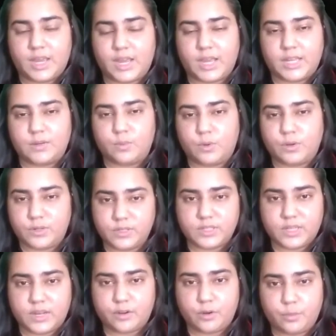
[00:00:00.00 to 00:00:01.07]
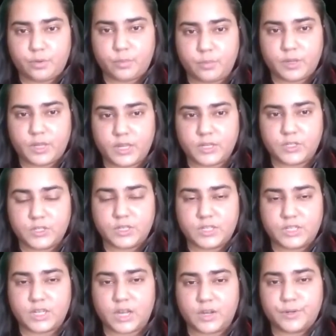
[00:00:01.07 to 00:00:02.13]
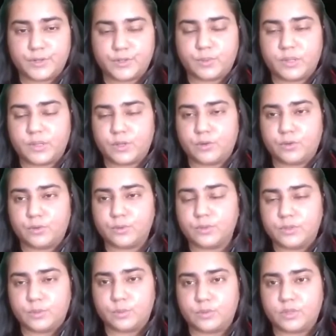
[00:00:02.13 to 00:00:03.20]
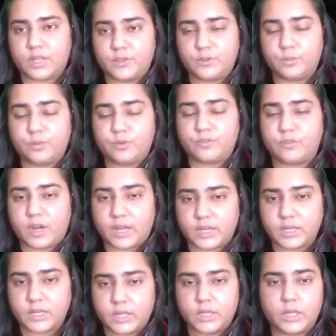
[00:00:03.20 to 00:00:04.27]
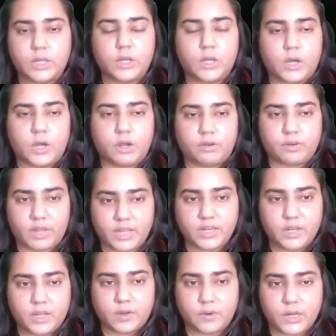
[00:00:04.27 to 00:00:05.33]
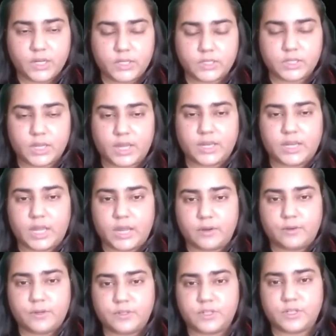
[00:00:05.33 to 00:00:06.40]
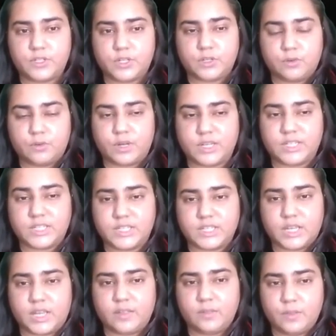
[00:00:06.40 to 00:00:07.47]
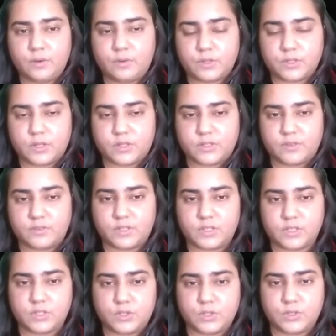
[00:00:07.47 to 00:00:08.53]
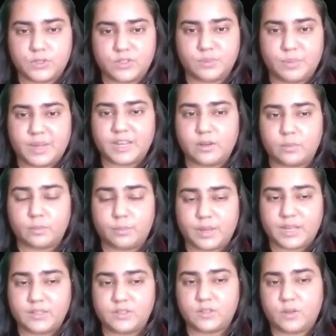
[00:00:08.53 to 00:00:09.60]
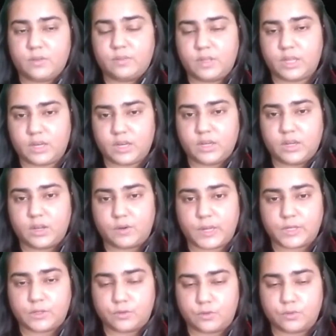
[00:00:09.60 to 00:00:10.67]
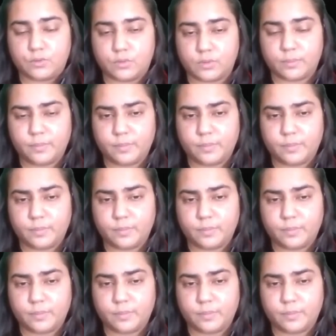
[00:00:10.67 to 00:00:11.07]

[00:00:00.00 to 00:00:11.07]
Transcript: And what is error propagation? It occurs when the rules that you provide are incorrect and errors are generated in the results of decisions made based on the incorrect rule.